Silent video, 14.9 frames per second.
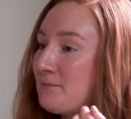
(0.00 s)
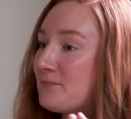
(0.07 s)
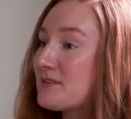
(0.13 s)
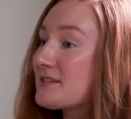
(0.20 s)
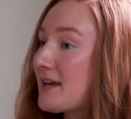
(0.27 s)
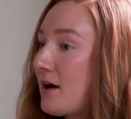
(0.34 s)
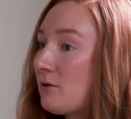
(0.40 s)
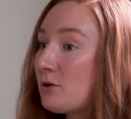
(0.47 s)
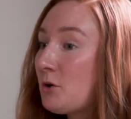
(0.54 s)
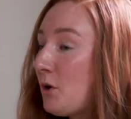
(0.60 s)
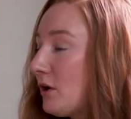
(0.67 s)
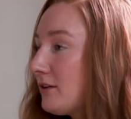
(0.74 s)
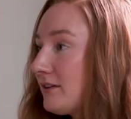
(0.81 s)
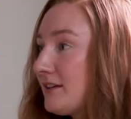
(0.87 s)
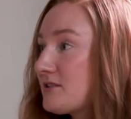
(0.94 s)
Sound
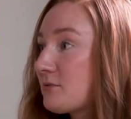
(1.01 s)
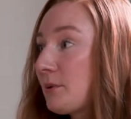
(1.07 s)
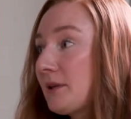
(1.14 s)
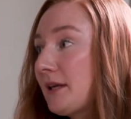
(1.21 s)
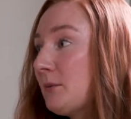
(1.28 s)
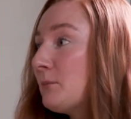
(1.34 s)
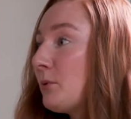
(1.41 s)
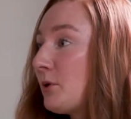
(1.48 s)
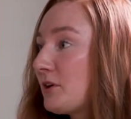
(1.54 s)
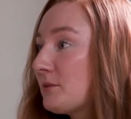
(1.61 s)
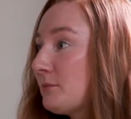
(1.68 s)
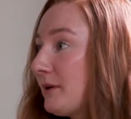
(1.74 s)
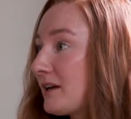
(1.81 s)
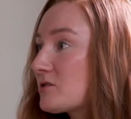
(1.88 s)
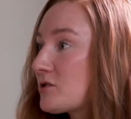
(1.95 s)
quality is really important.
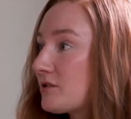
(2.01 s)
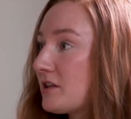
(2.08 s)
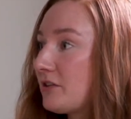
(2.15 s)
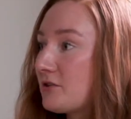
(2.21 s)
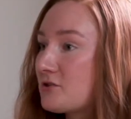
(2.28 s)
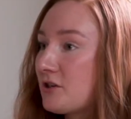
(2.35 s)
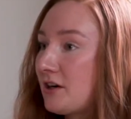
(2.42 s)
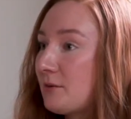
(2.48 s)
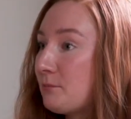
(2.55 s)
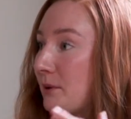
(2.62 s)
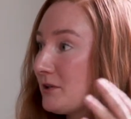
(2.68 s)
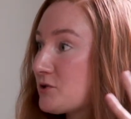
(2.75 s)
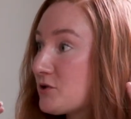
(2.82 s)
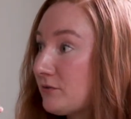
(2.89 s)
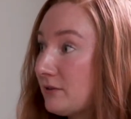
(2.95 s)
Make sure that there's not a
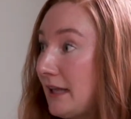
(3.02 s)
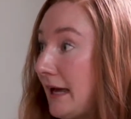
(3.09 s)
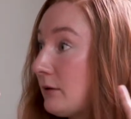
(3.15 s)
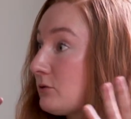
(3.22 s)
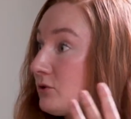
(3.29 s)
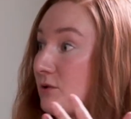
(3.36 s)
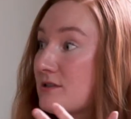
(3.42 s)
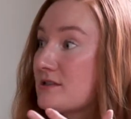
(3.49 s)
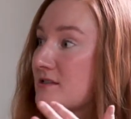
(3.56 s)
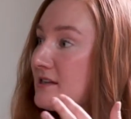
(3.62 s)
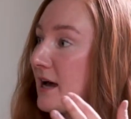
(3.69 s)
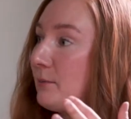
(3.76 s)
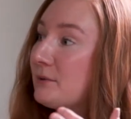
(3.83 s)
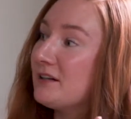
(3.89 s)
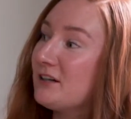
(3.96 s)
bunch of loud noises
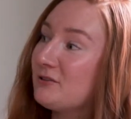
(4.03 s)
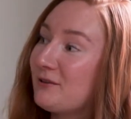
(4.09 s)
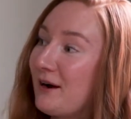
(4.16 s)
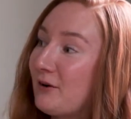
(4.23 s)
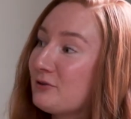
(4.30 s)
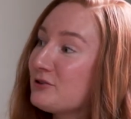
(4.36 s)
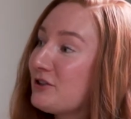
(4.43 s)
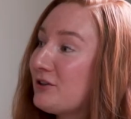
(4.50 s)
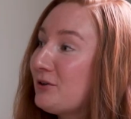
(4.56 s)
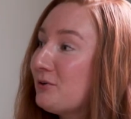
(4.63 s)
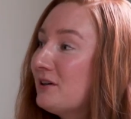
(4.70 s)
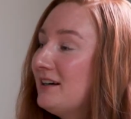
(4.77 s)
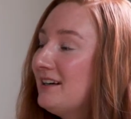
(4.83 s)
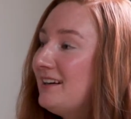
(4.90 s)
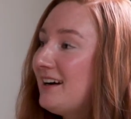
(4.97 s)
happening around you.
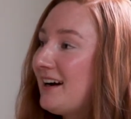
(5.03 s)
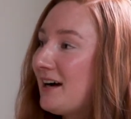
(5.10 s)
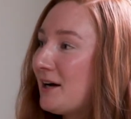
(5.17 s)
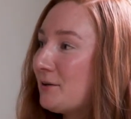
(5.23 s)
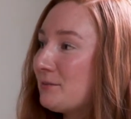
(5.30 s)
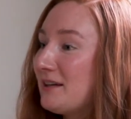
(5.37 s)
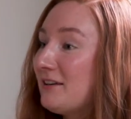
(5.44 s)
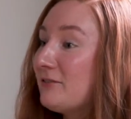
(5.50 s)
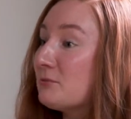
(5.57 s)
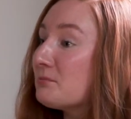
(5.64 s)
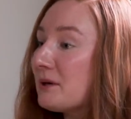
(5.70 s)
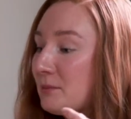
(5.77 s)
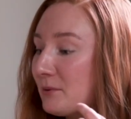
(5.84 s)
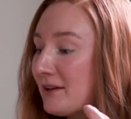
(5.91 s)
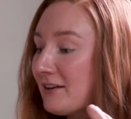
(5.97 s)
Even
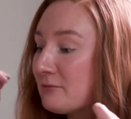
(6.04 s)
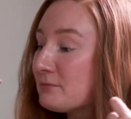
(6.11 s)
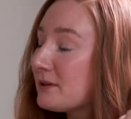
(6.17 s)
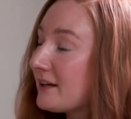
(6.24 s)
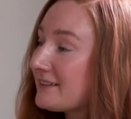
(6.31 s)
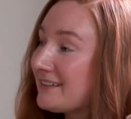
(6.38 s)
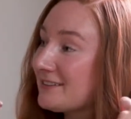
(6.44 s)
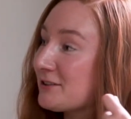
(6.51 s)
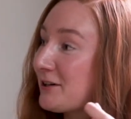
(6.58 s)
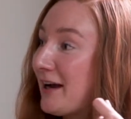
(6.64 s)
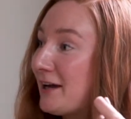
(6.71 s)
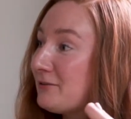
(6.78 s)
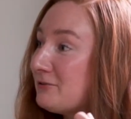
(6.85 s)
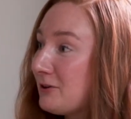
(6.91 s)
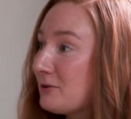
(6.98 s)
people have plugged in their
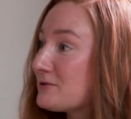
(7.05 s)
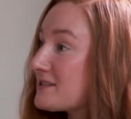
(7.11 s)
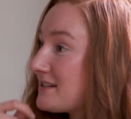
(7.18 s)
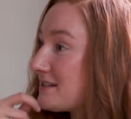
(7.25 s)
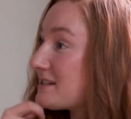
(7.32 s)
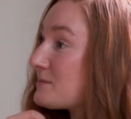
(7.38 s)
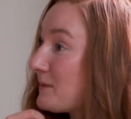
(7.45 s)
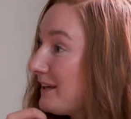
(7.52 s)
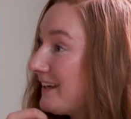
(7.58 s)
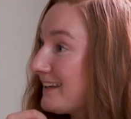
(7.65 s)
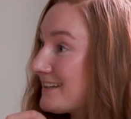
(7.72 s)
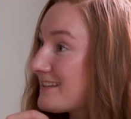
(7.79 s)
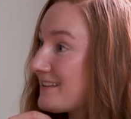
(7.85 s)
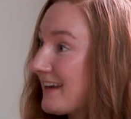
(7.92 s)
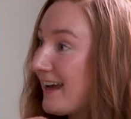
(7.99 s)
headphones and speak
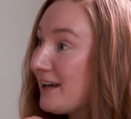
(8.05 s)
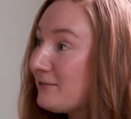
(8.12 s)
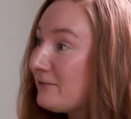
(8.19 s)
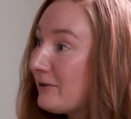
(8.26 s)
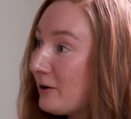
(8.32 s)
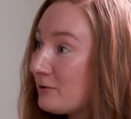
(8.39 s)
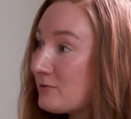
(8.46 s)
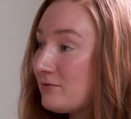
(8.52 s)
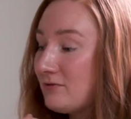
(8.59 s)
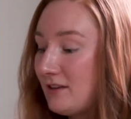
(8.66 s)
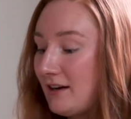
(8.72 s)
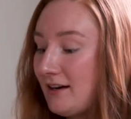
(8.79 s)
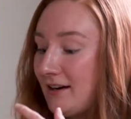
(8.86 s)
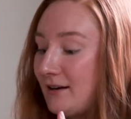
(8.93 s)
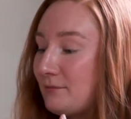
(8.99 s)
into the headphone
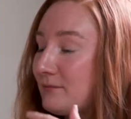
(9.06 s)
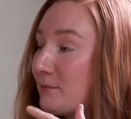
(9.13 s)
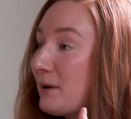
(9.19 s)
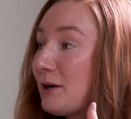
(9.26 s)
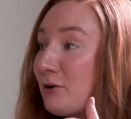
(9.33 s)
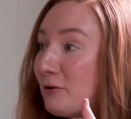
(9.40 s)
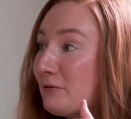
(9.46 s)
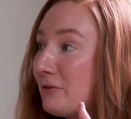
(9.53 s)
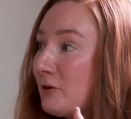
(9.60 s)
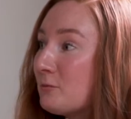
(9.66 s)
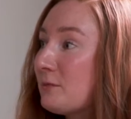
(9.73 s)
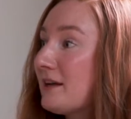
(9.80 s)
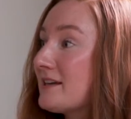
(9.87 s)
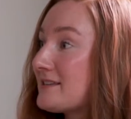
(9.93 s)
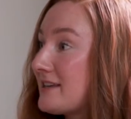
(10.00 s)
microphone,
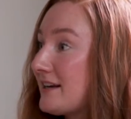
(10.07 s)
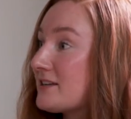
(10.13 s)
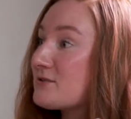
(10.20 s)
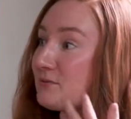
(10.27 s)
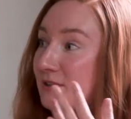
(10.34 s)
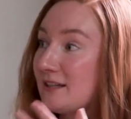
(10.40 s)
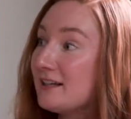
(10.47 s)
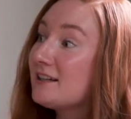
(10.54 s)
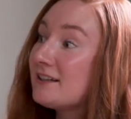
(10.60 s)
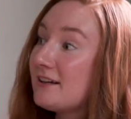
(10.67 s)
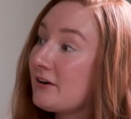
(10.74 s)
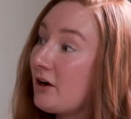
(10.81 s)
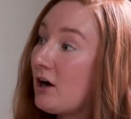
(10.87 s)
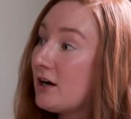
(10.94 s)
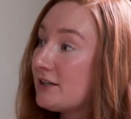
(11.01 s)
because then it's really
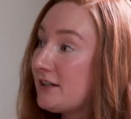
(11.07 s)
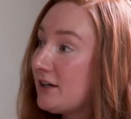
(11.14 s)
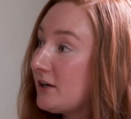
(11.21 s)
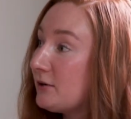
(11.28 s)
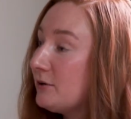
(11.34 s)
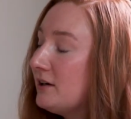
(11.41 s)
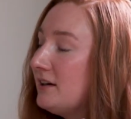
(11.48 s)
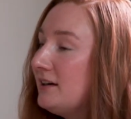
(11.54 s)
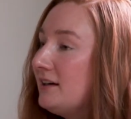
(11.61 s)
clear audio.